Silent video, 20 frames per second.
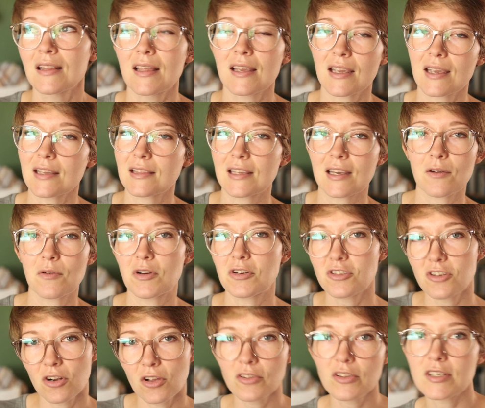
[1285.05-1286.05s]
Like, I get that
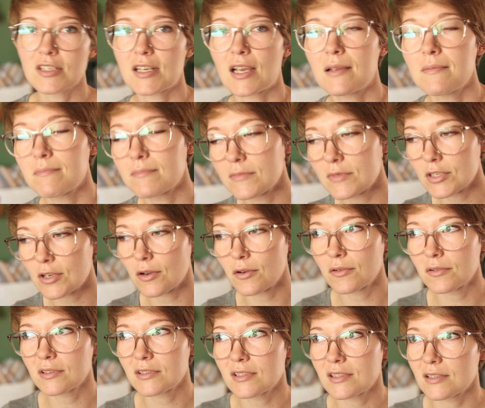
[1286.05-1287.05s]
question all the time.
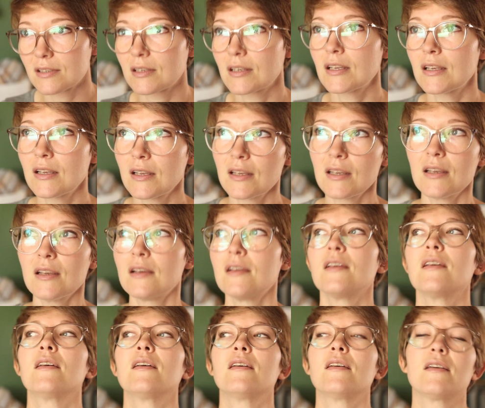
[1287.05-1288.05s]
So it's,
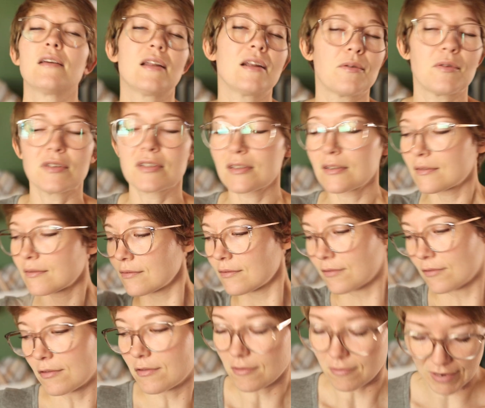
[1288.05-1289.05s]
anyways,
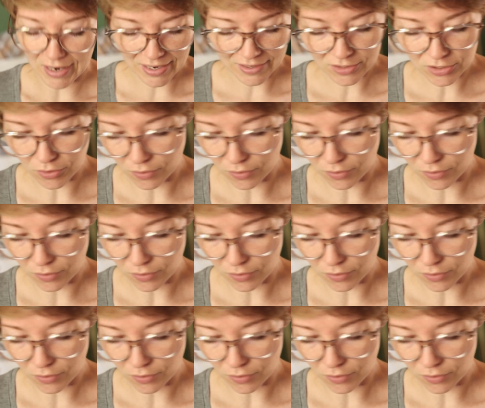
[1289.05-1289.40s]
rant